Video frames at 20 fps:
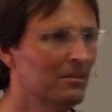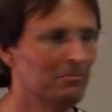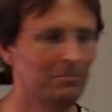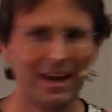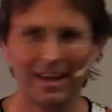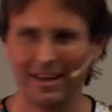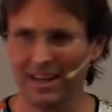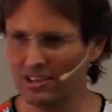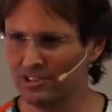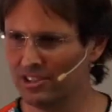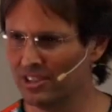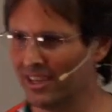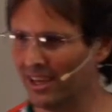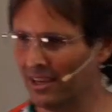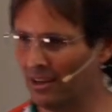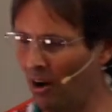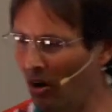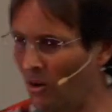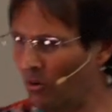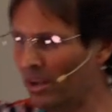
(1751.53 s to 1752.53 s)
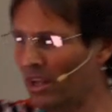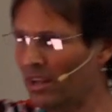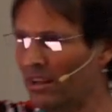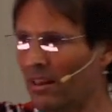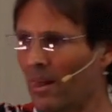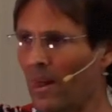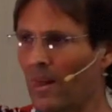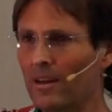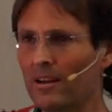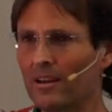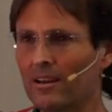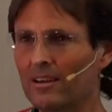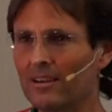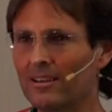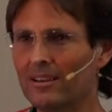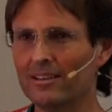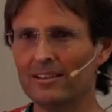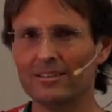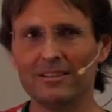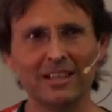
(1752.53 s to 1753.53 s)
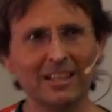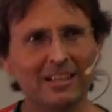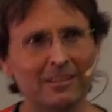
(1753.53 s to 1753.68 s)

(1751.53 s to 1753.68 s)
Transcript: But as you get older, the